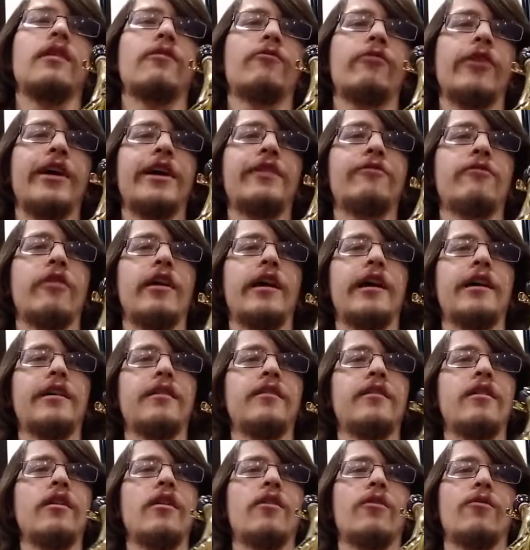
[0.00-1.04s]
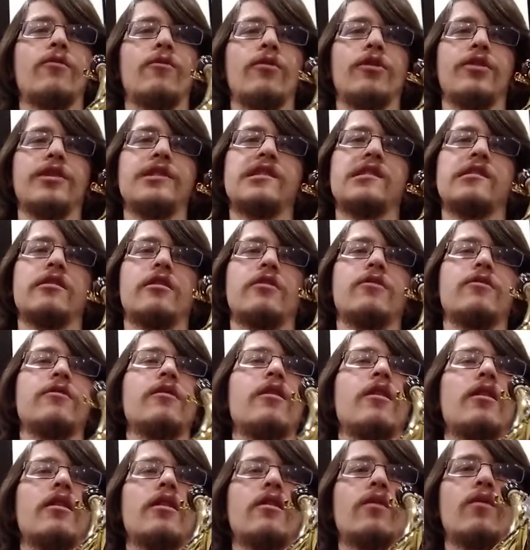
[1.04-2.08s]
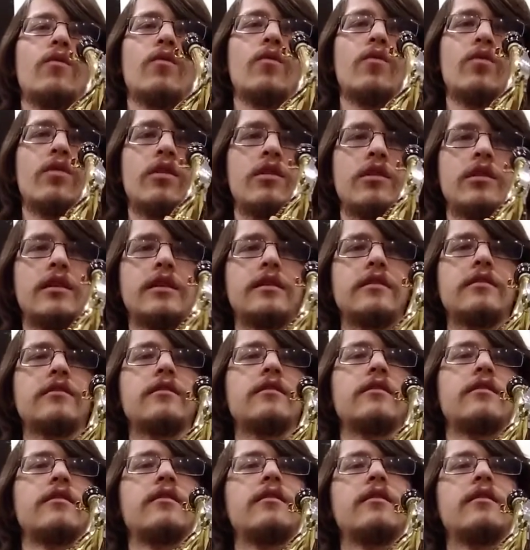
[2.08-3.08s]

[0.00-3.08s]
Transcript: Rain, rain, really slow. 1,